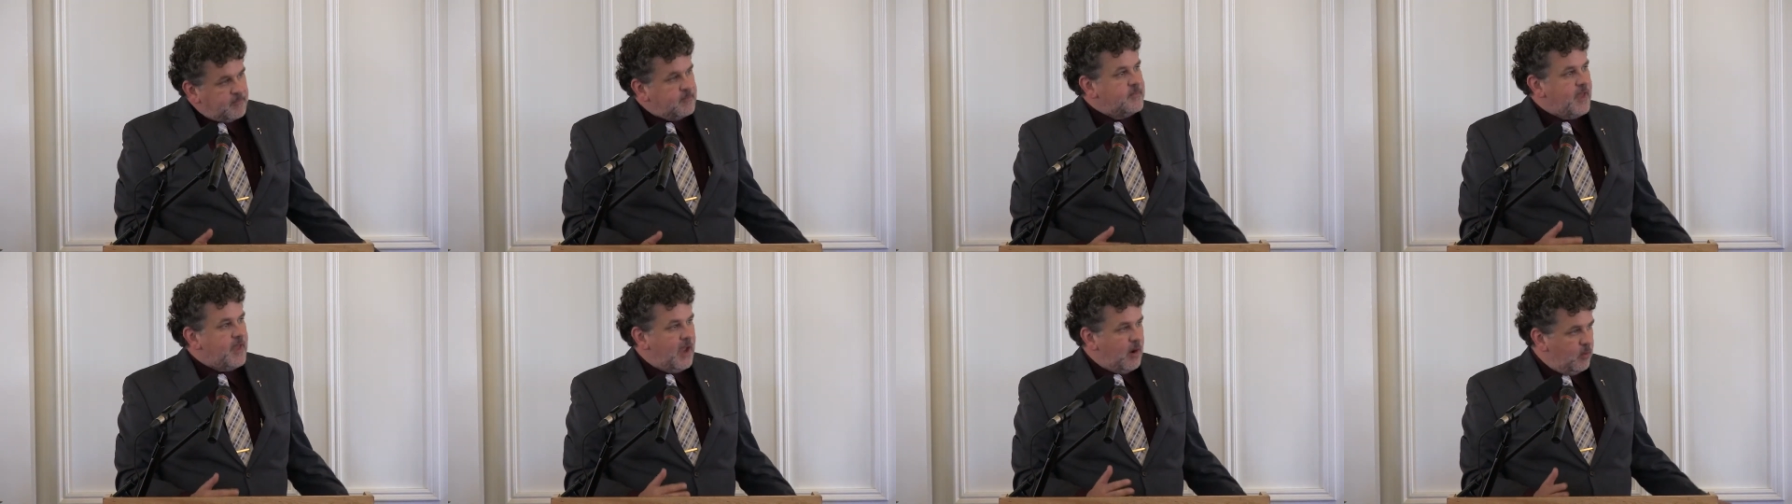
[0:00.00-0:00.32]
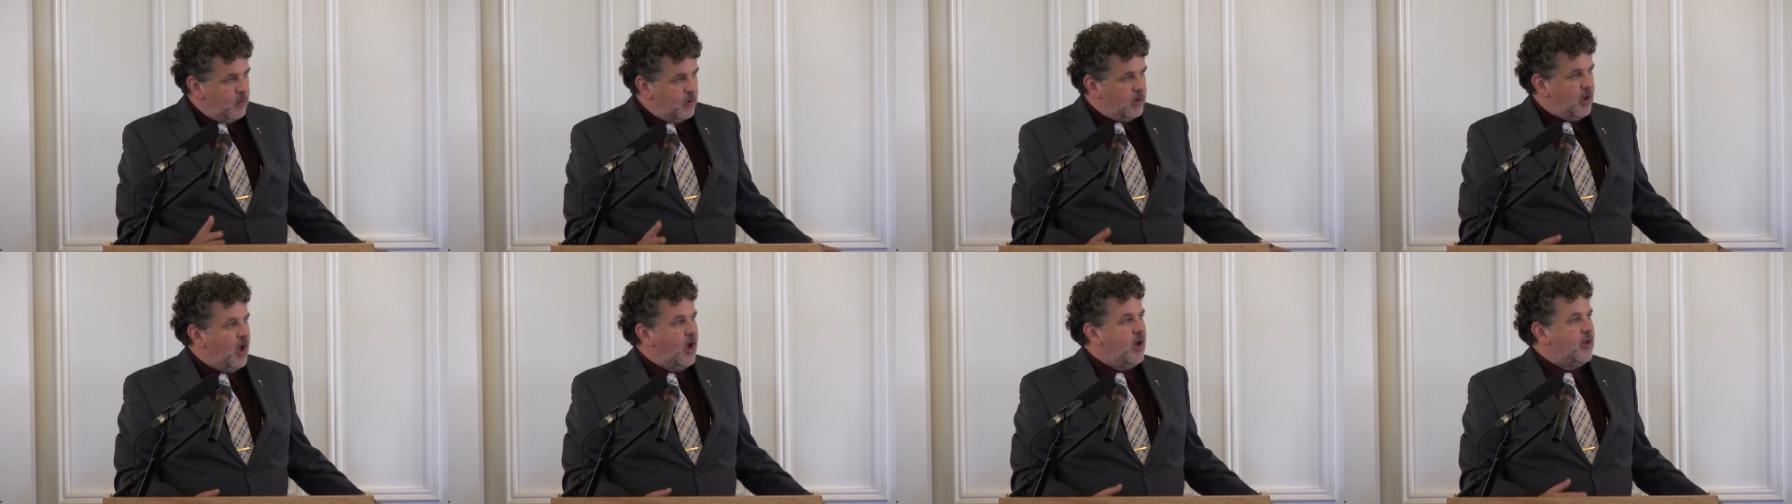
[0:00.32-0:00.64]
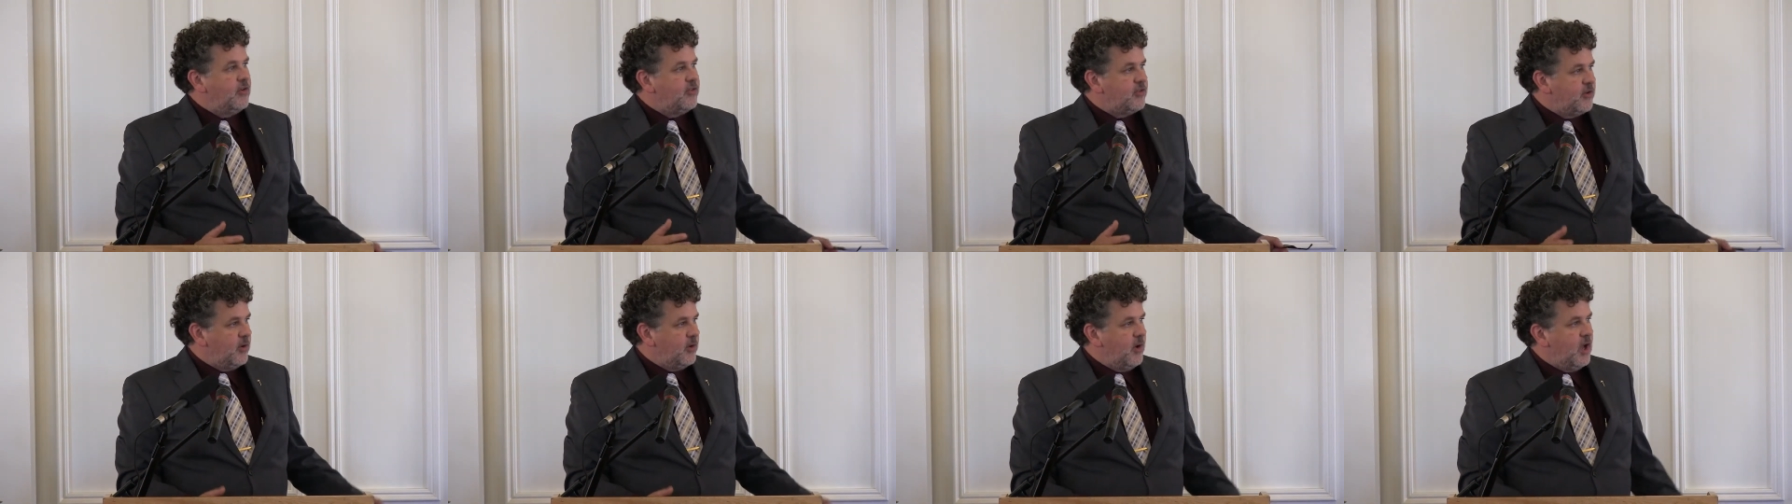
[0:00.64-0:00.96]
that will
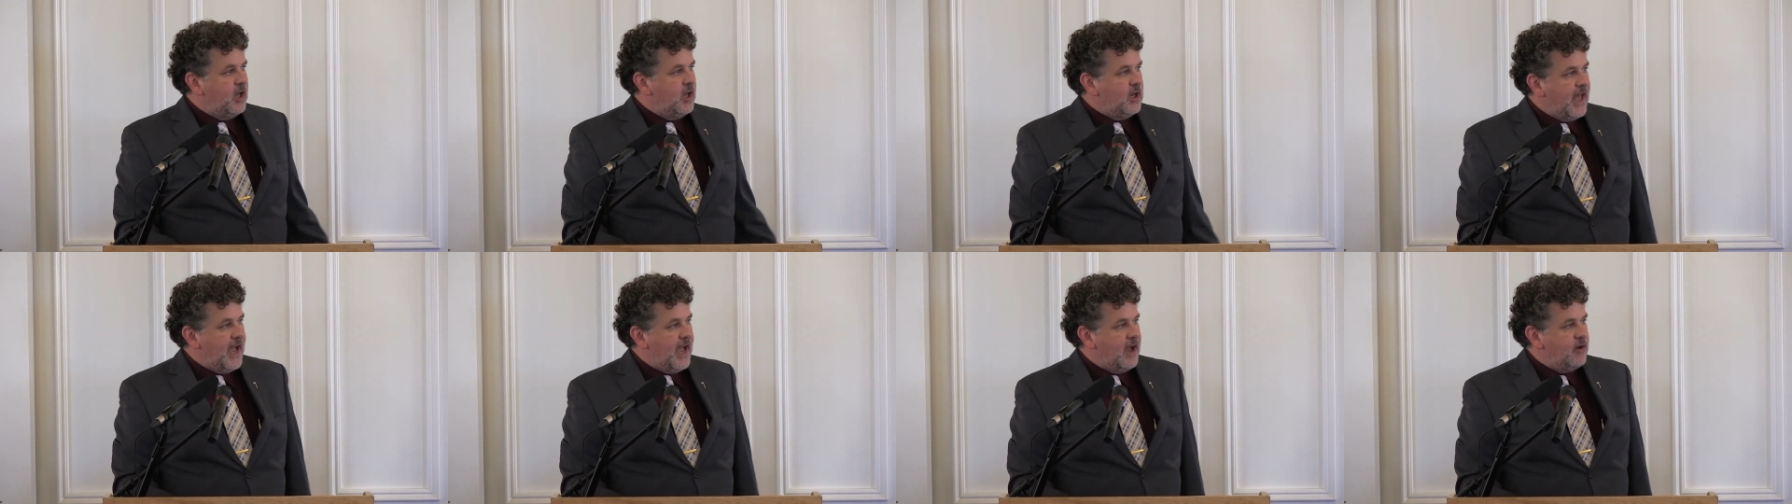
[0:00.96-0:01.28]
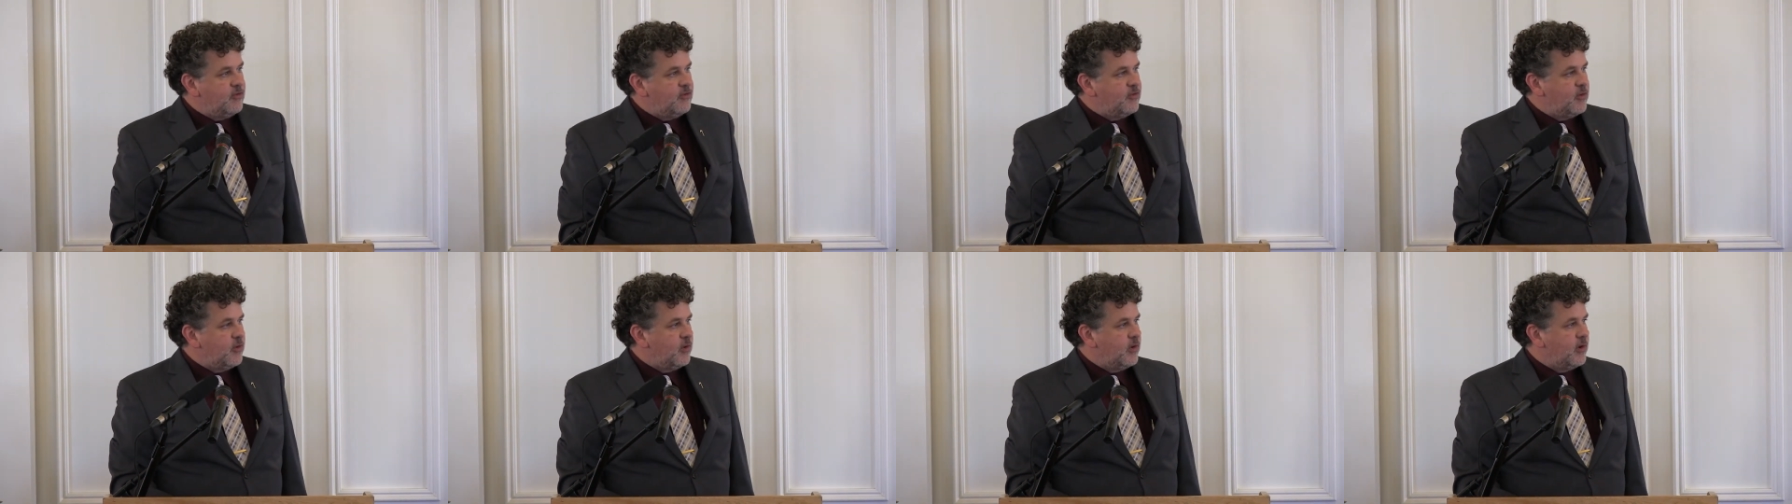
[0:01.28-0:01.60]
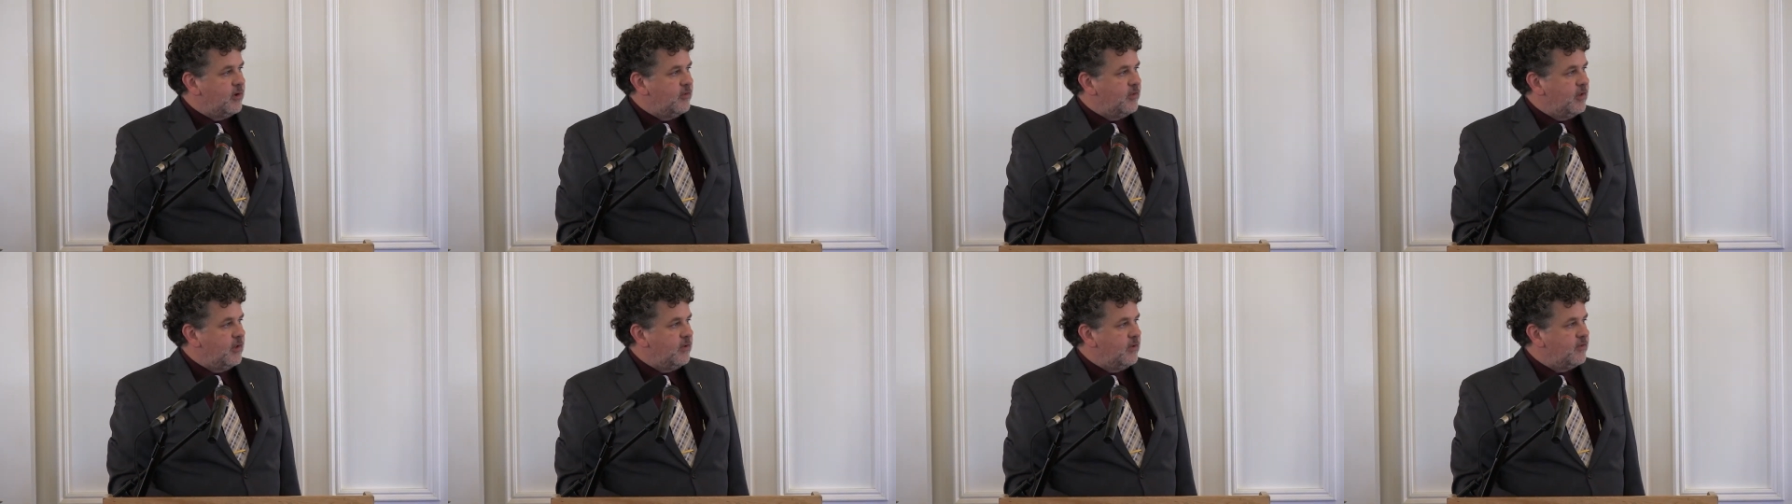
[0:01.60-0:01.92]
also allow
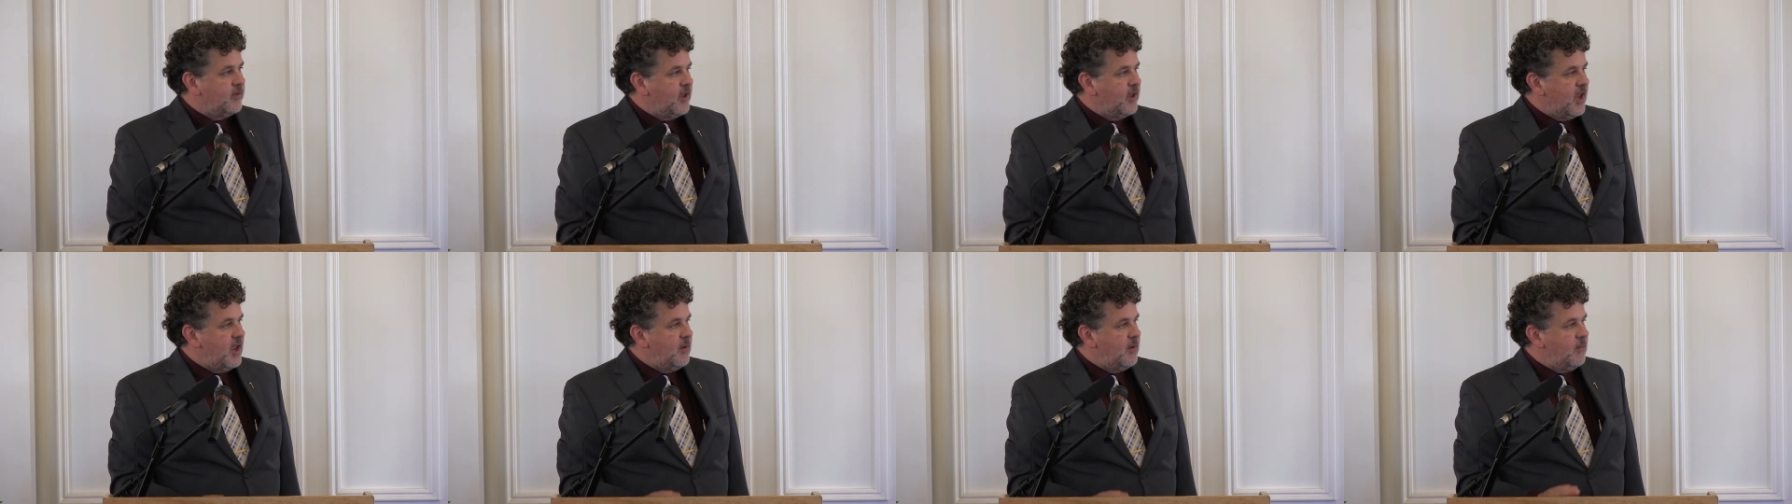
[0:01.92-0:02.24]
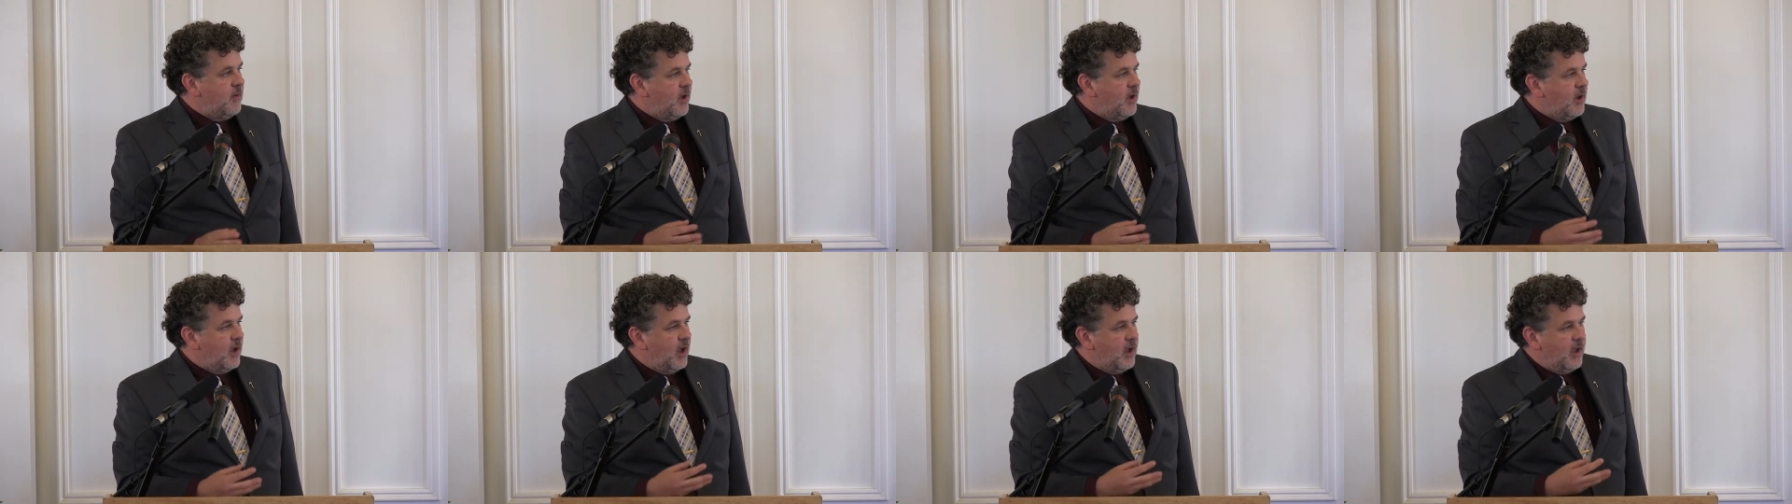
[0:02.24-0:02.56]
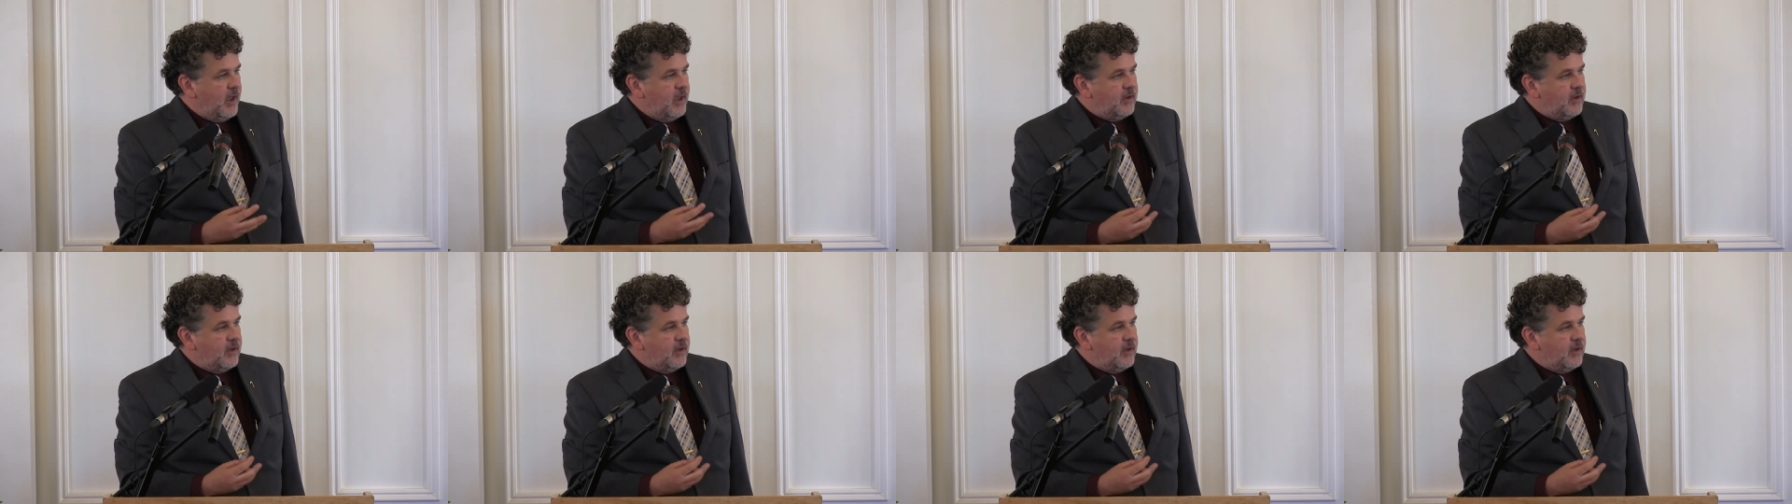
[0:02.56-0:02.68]
for the same uh,